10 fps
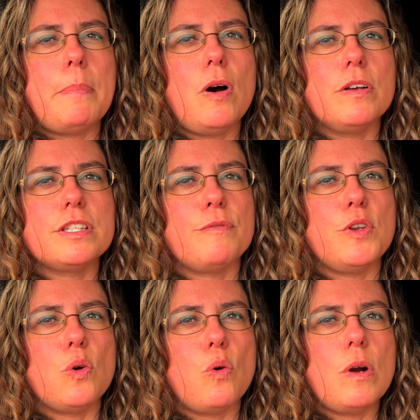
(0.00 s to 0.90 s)
parts of
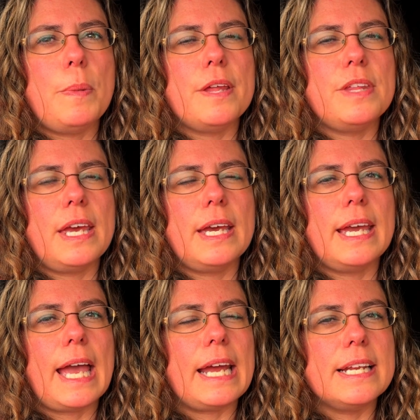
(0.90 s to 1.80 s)
Europe, I think, and
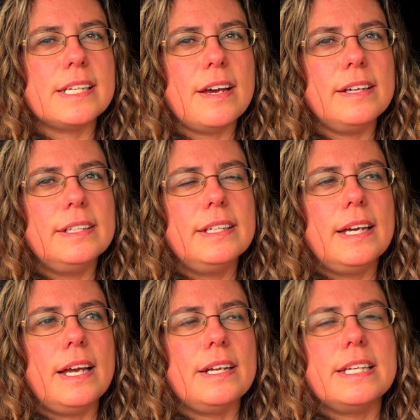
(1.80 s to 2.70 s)
Canada,
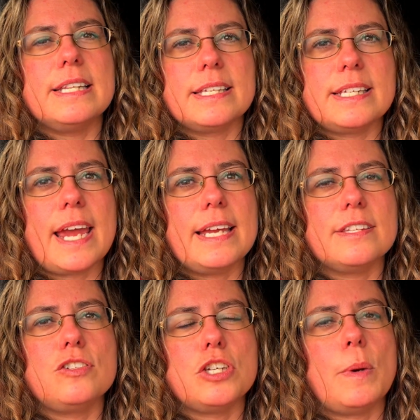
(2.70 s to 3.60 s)
and in the
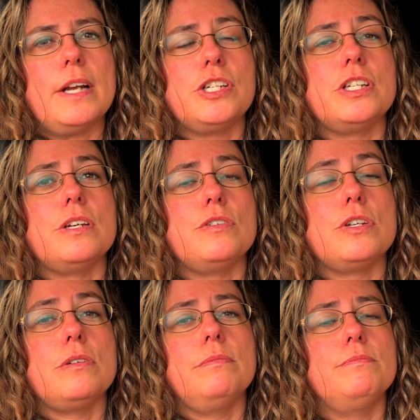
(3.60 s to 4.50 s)
States do actually do
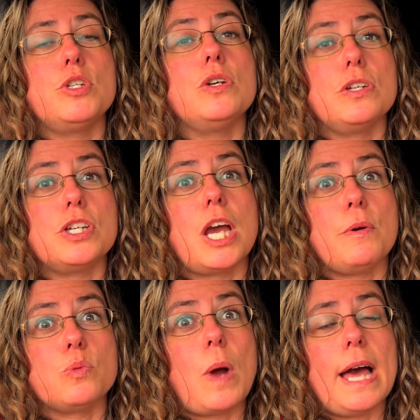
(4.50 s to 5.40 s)
Too Good To Go
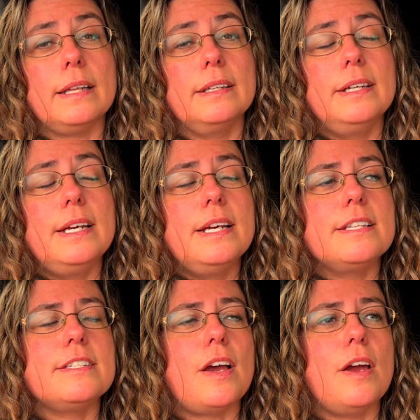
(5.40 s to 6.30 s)
as well.
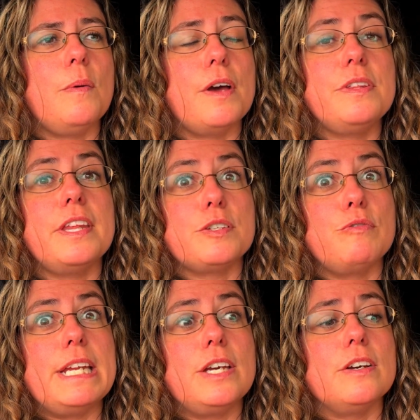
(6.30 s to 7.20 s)
So I think that's
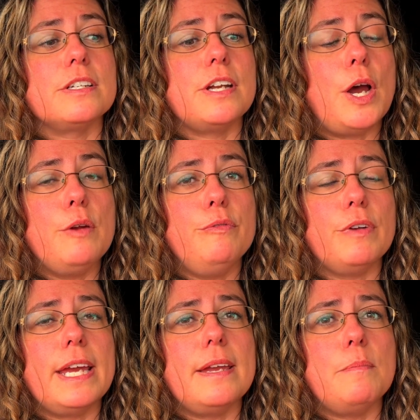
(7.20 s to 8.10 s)
really good, and
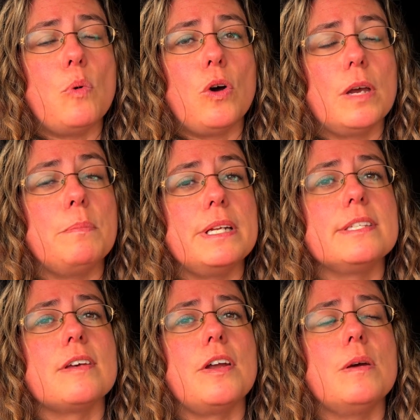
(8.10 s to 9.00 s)
hopefully more companies
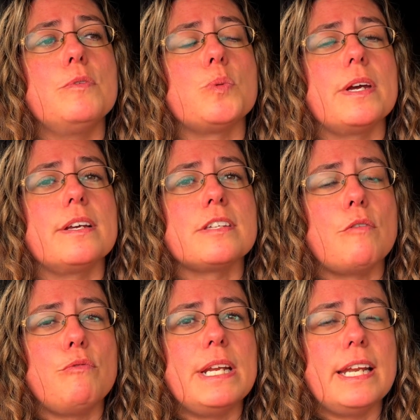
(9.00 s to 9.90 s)
sign up to it because I
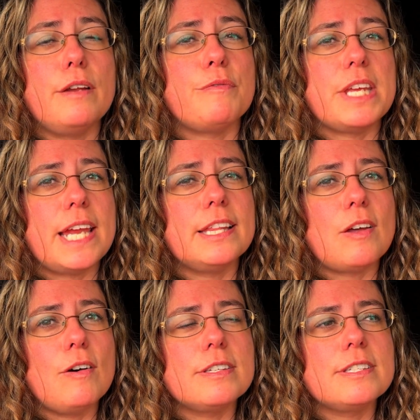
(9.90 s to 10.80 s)
really love the
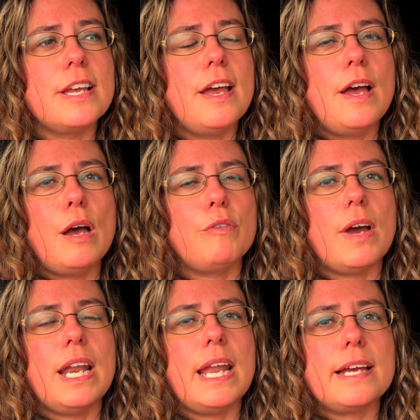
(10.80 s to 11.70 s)
ethos of
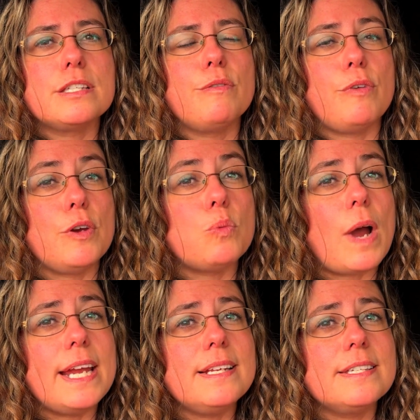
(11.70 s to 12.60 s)
like less food
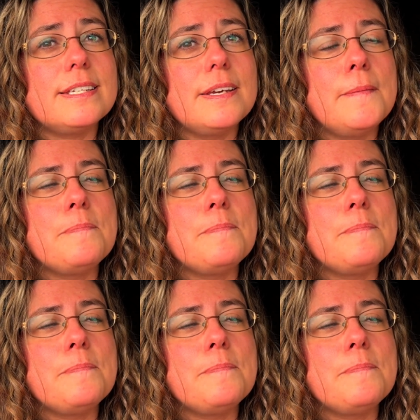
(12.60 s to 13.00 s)
waste.